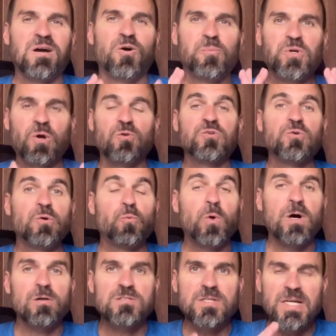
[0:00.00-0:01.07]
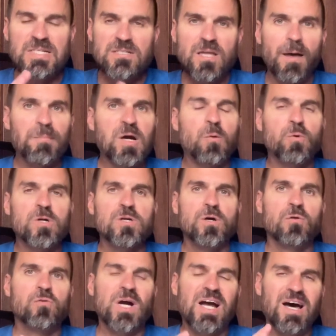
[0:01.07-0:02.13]
Hope you're all doing well. Today's topic I want to go
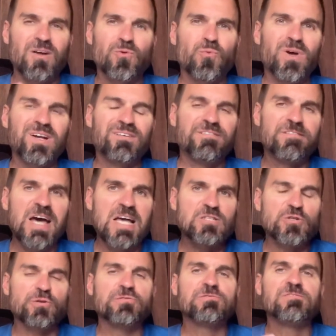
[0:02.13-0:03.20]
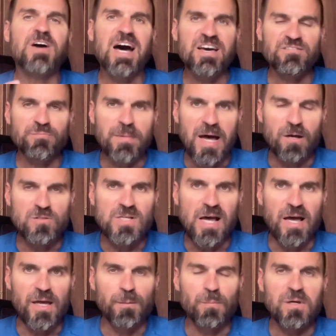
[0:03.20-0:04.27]
over how to run a faster five mile
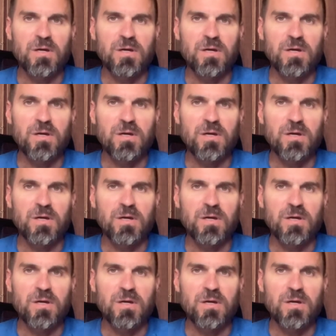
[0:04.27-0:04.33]
time.